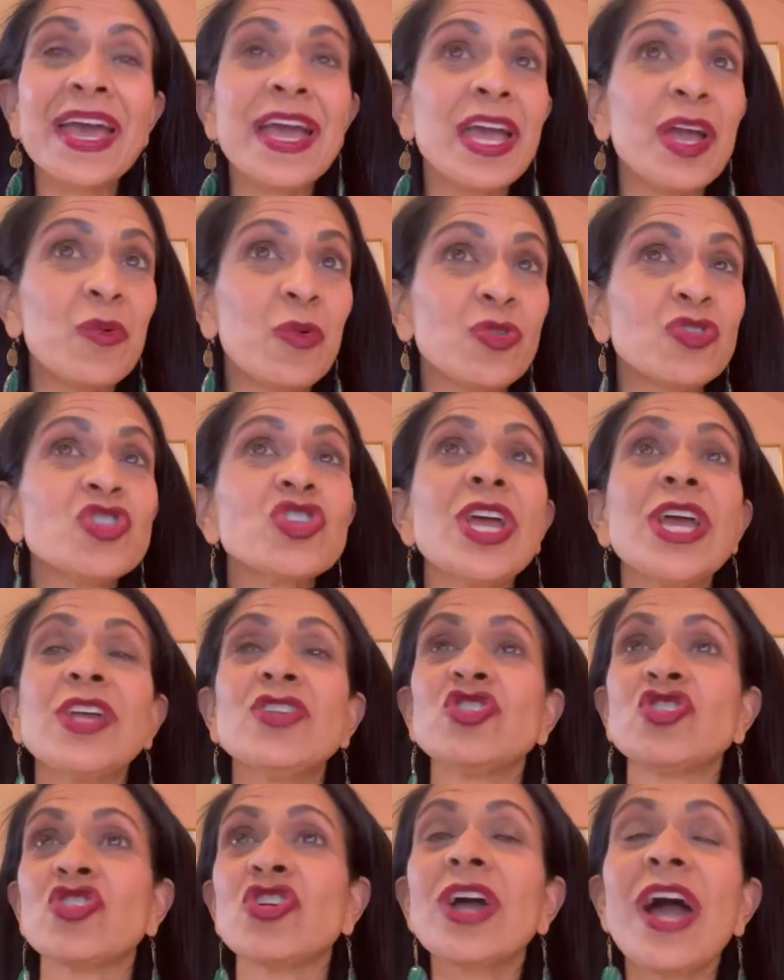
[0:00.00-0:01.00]
It will
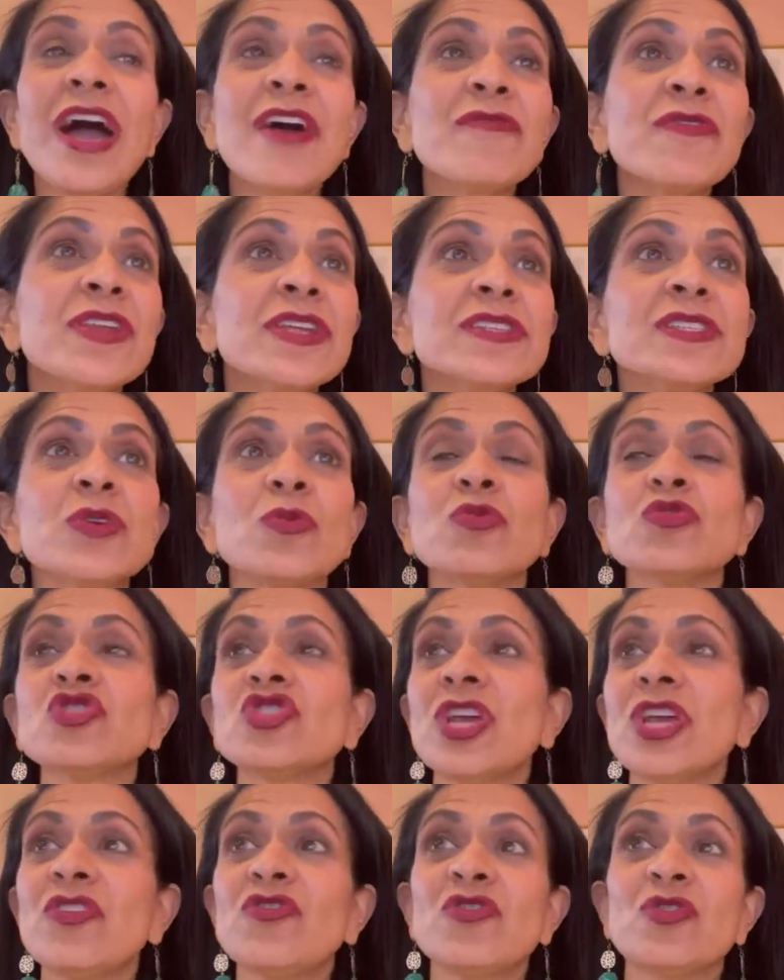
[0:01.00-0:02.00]
change your confidence. It will
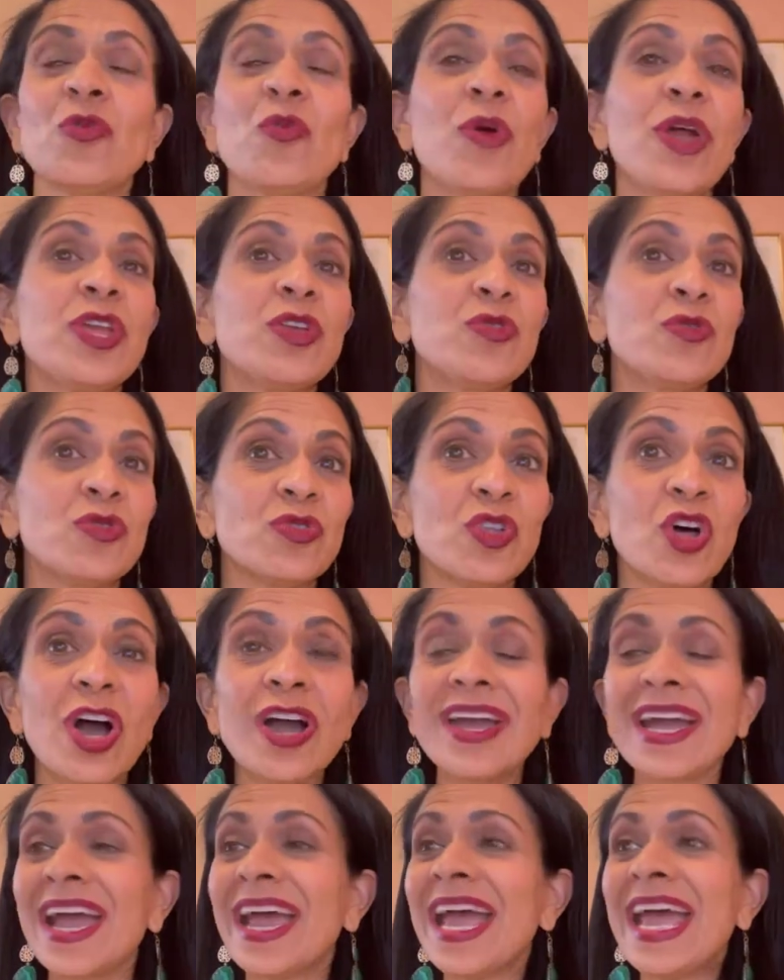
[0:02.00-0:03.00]
change the way you
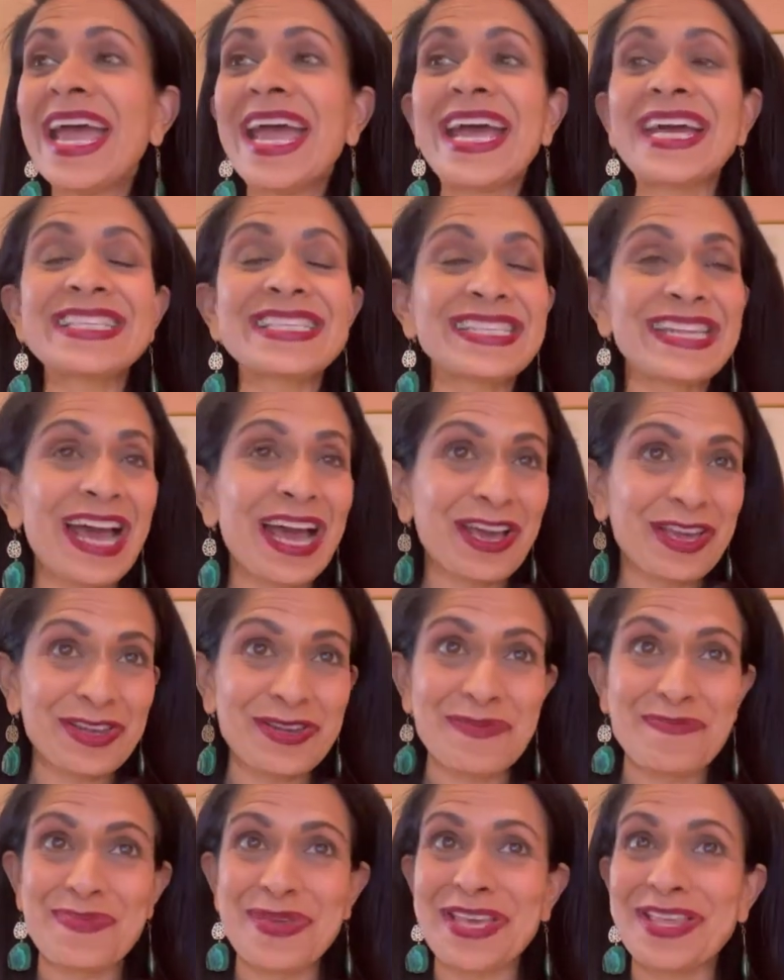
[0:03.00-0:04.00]
look. It's not
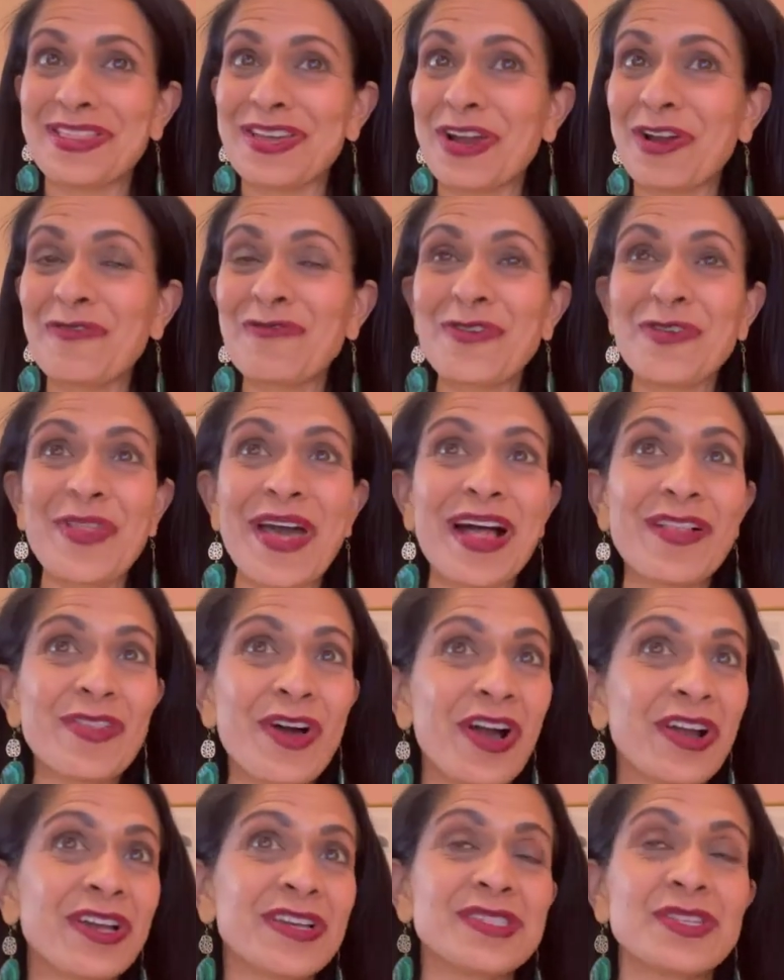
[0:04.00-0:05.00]
going to be there for that
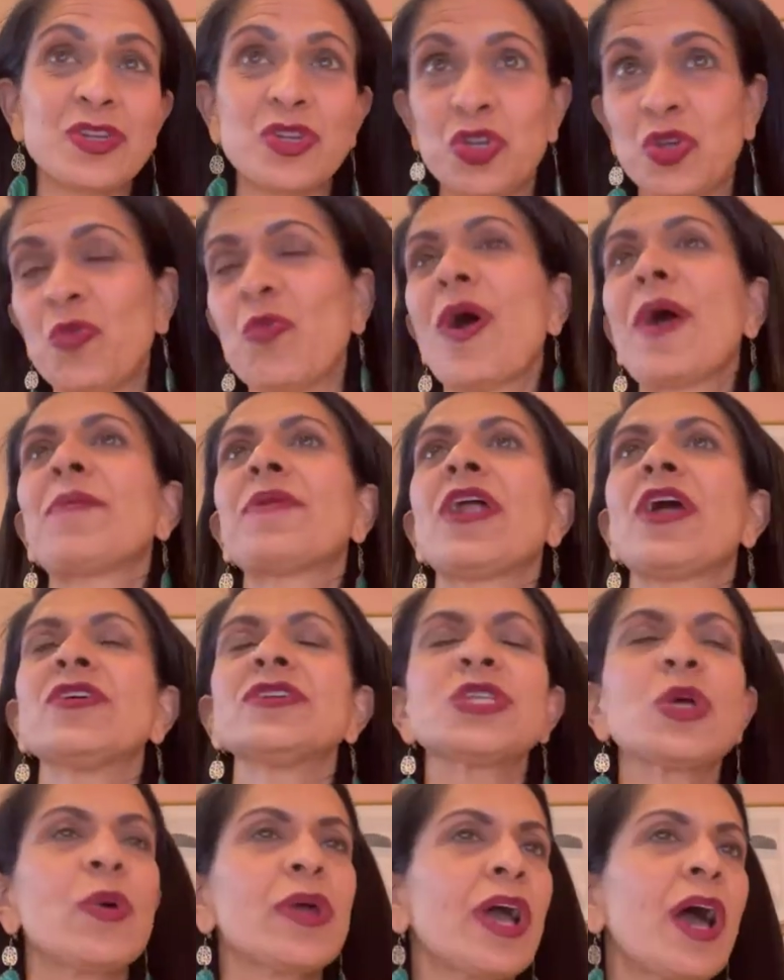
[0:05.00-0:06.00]
long because a new webinar
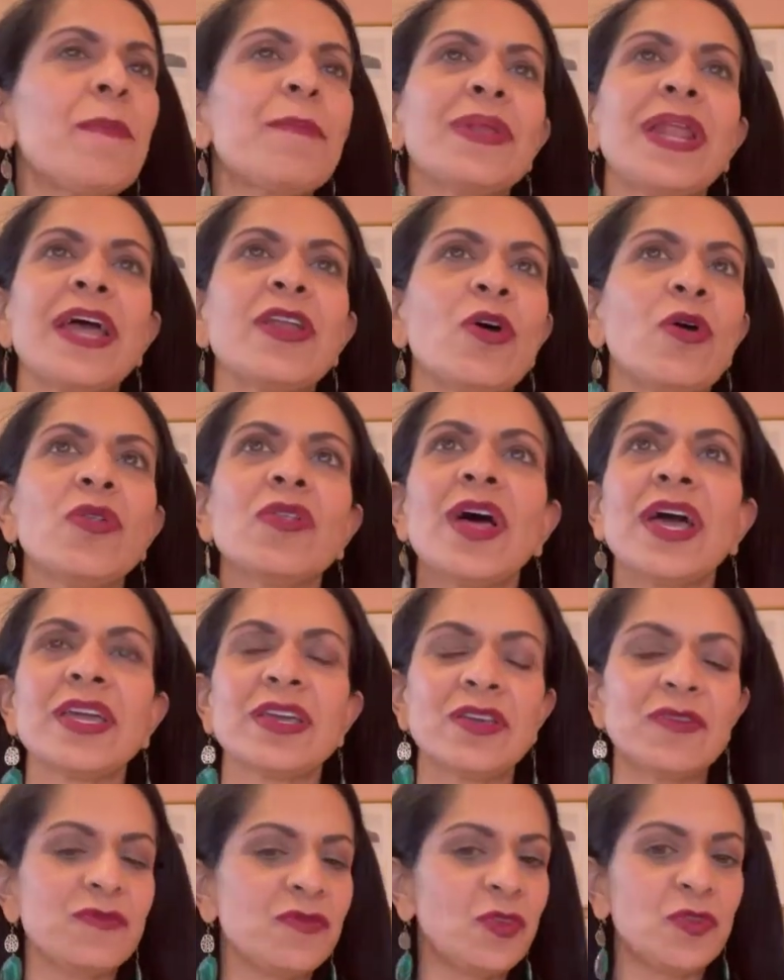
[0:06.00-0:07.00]
is going up, and I don't
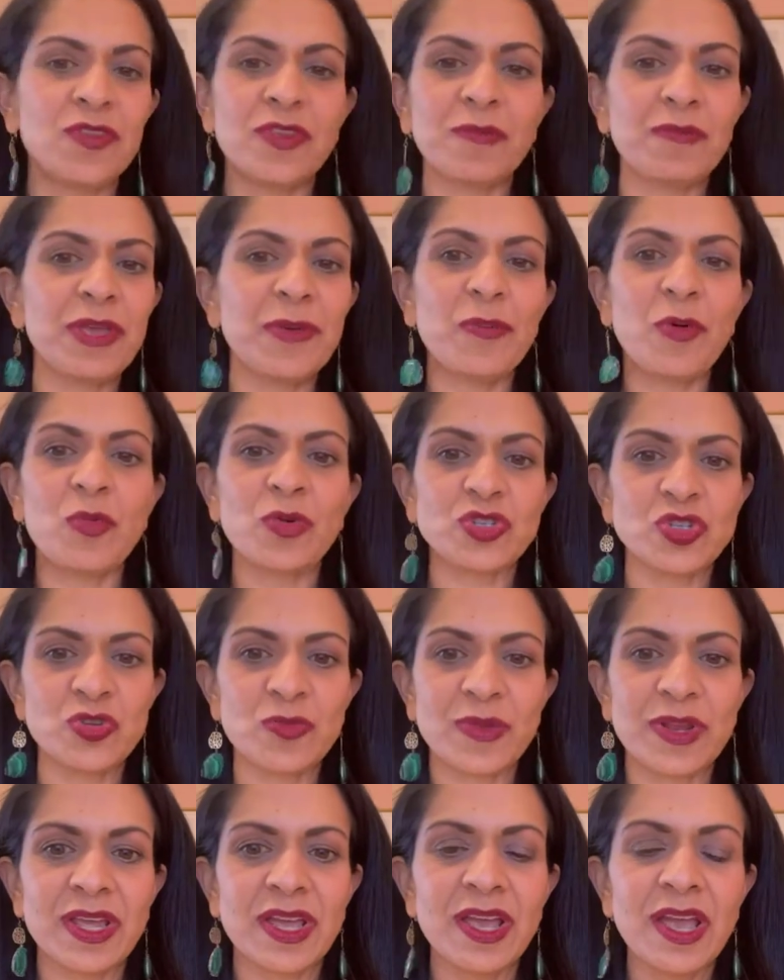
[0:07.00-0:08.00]
like confusing people with
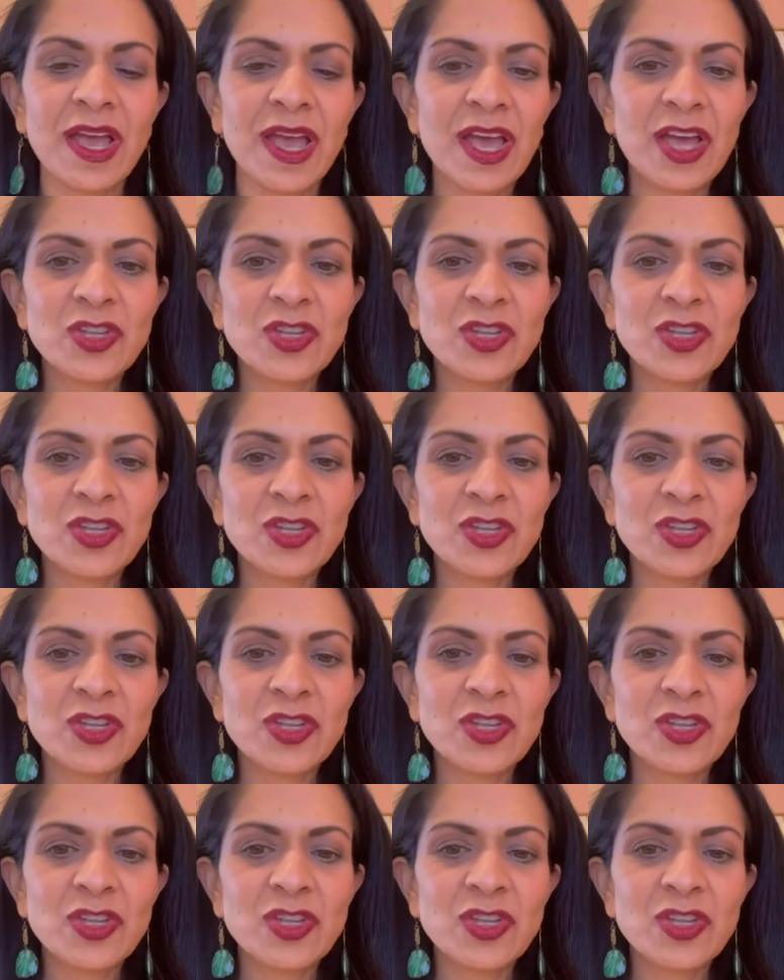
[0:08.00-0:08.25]
too many